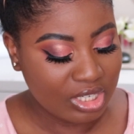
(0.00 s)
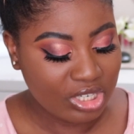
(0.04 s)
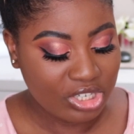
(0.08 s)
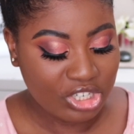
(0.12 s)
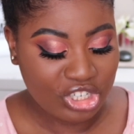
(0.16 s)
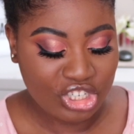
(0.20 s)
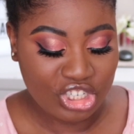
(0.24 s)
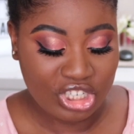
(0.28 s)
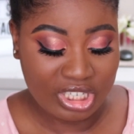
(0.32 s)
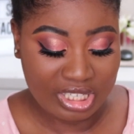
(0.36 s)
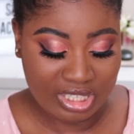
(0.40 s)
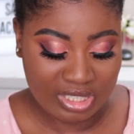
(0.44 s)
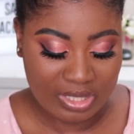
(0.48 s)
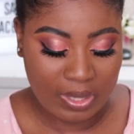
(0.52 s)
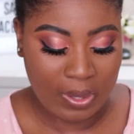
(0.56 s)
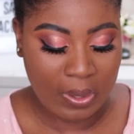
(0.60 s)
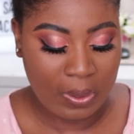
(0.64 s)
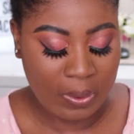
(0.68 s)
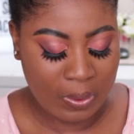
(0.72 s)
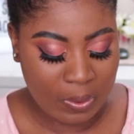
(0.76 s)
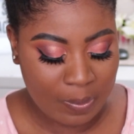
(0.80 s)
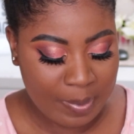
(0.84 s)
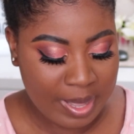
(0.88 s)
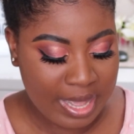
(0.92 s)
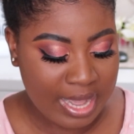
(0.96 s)
She is
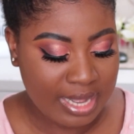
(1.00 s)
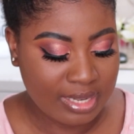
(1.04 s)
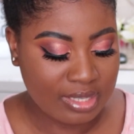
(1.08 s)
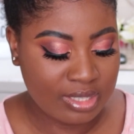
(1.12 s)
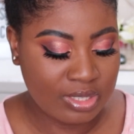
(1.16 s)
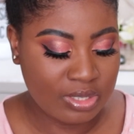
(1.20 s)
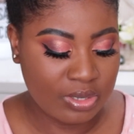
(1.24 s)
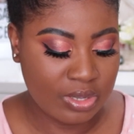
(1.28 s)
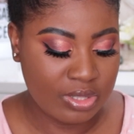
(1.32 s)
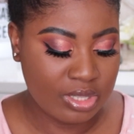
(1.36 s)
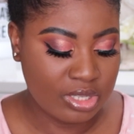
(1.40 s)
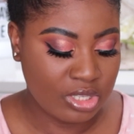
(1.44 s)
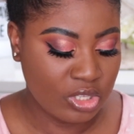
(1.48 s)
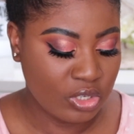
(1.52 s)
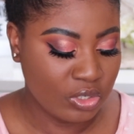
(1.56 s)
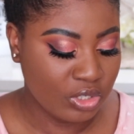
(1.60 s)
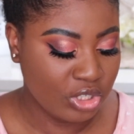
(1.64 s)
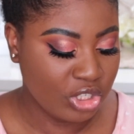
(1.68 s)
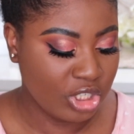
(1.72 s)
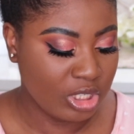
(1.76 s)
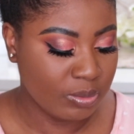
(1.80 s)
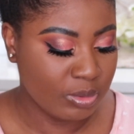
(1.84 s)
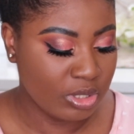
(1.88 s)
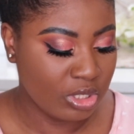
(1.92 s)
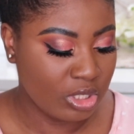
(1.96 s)
all matte, so there's no
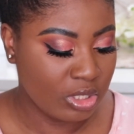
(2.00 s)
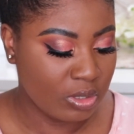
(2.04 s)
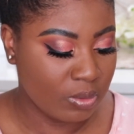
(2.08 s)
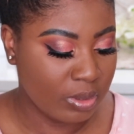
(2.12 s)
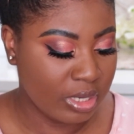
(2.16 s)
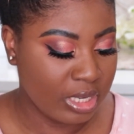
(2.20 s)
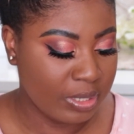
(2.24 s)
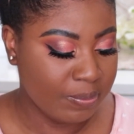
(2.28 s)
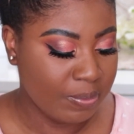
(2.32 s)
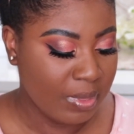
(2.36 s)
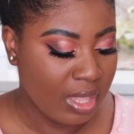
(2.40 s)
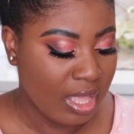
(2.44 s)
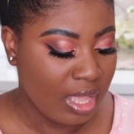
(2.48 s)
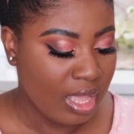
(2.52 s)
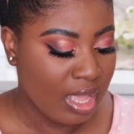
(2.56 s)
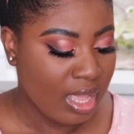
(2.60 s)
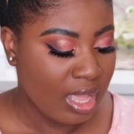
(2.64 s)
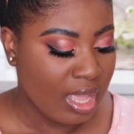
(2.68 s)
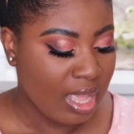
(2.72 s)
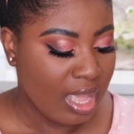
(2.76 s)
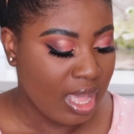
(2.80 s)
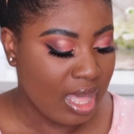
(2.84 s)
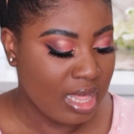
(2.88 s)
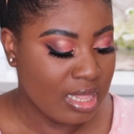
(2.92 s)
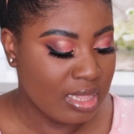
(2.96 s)
shimmer to it.
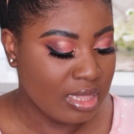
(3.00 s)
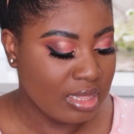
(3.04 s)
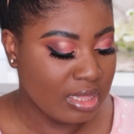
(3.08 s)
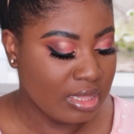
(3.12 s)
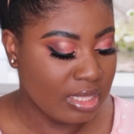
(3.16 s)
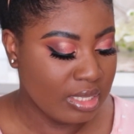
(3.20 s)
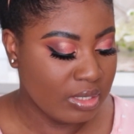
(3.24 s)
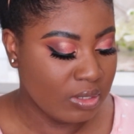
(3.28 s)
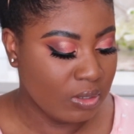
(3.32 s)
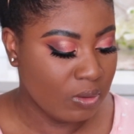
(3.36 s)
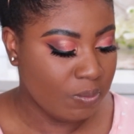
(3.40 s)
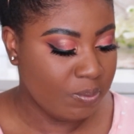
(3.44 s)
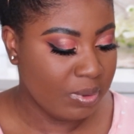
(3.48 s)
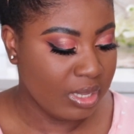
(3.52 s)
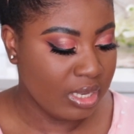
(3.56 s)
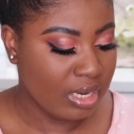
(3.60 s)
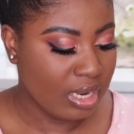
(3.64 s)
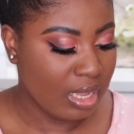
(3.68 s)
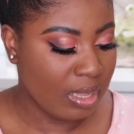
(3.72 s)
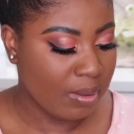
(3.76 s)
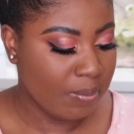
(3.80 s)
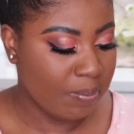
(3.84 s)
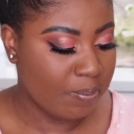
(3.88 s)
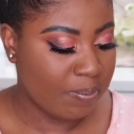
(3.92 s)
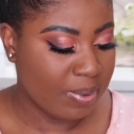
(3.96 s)
A little bit
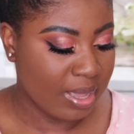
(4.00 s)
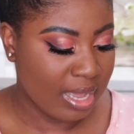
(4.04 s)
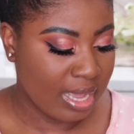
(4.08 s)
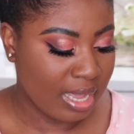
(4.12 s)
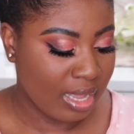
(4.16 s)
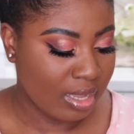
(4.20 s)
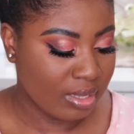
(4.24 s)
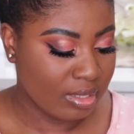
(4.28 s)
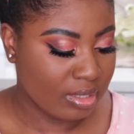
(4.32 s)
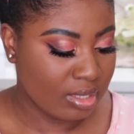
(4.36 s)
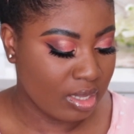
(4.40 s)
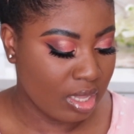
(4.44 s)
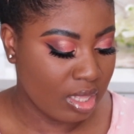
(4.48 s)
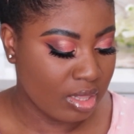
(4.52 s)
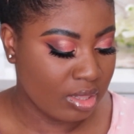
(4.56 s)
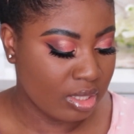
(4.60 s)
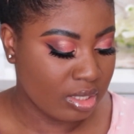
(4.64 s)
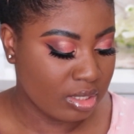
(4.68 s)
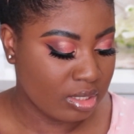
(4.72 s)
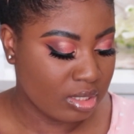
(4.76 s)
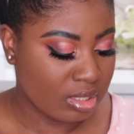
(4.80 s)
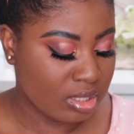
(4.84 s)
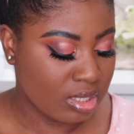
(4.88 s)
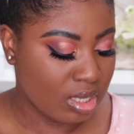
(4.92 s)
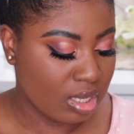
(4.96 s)
about
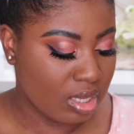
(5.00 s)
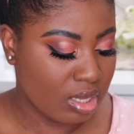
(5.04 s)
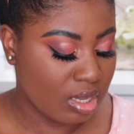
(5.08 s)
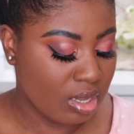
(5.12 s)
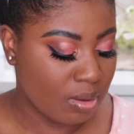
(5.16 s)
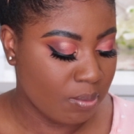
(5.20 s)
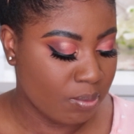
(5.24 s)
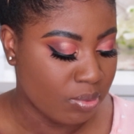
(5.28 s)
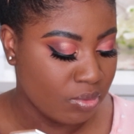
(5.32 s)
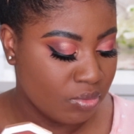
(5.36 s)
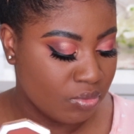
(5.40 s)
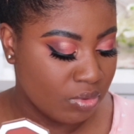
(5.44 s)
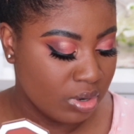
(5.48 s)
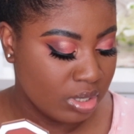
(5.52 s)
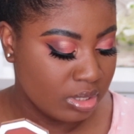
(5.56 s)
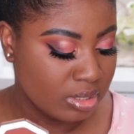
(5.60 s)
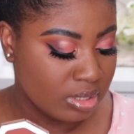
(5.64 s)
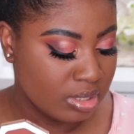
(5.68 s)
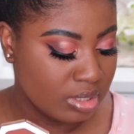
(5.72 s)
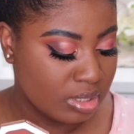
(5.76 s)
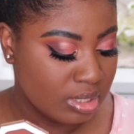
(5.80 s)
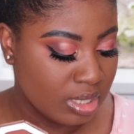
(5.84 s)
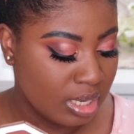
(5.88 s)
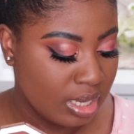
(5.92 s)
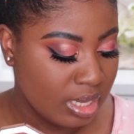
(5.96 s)
this
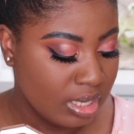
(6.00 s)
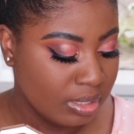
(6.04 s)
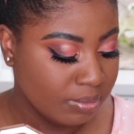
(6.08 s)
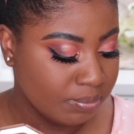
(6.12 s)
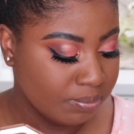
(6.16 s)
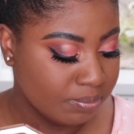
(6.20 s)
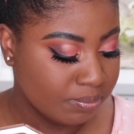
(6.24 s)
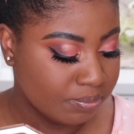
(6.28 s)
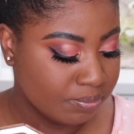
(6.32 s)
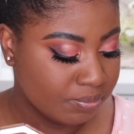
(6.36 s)
bronzer.